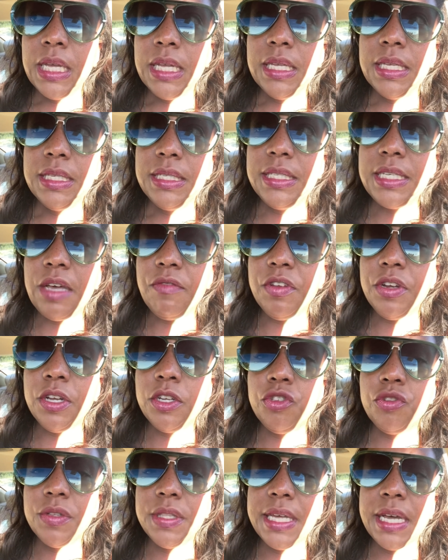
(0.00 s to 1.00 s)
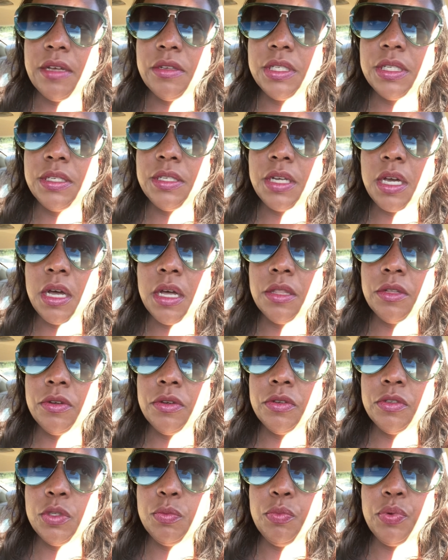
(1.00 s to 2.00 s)

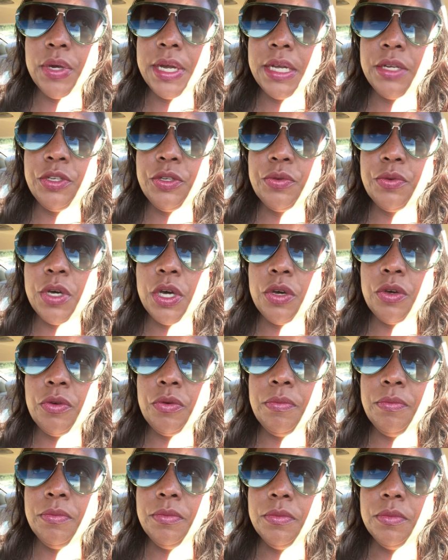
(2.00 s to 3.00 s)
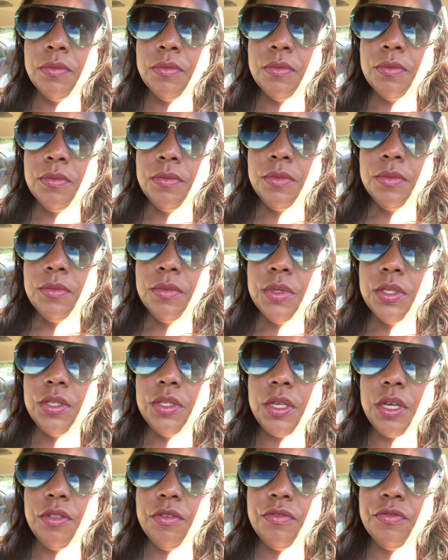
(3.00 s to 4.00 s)
$700,000, brand new home,
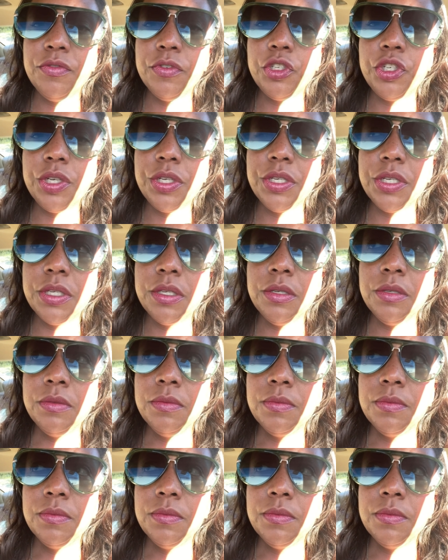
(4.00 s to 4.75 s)
Southern Virginia.